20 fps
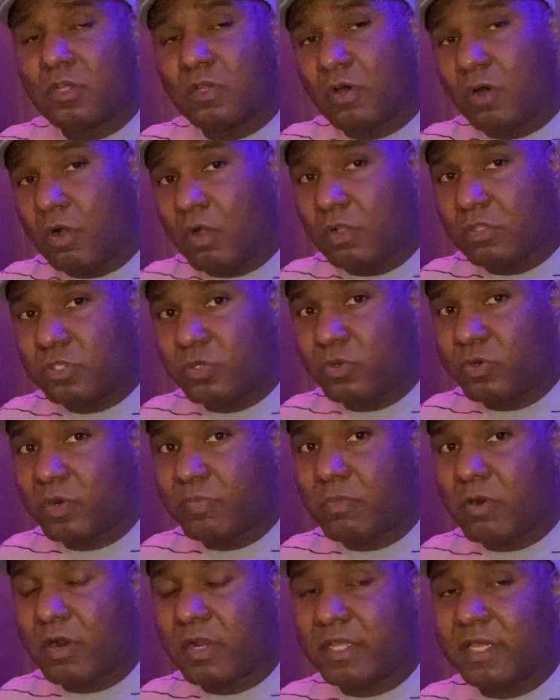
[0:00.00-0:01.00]
all Tudor
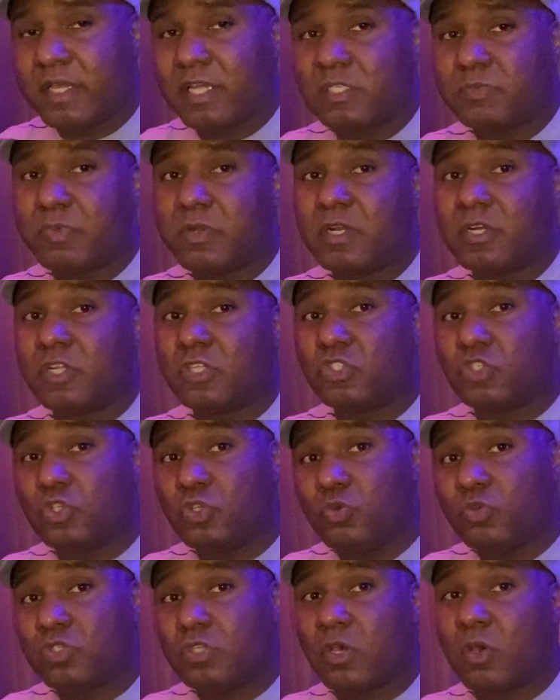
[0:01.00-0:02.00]
markings, but in a
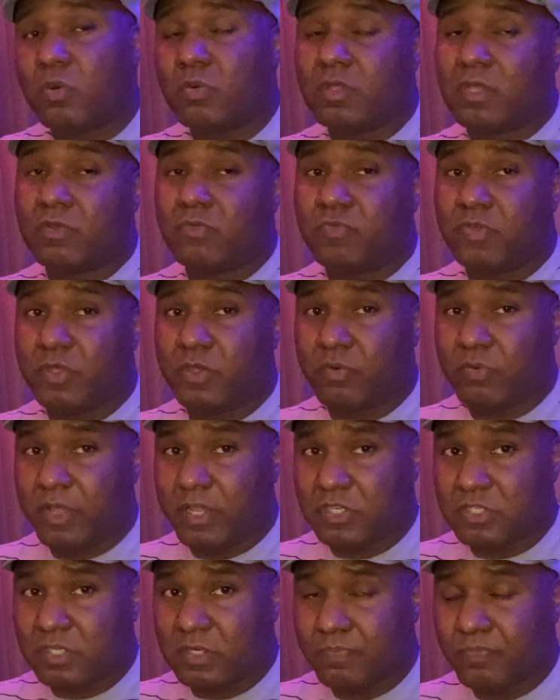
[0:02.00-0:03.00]
two-tone
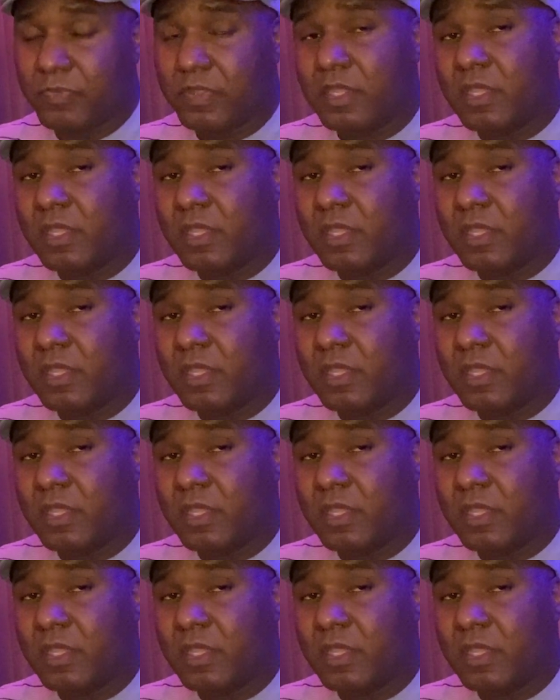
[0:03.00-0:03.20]
configuration.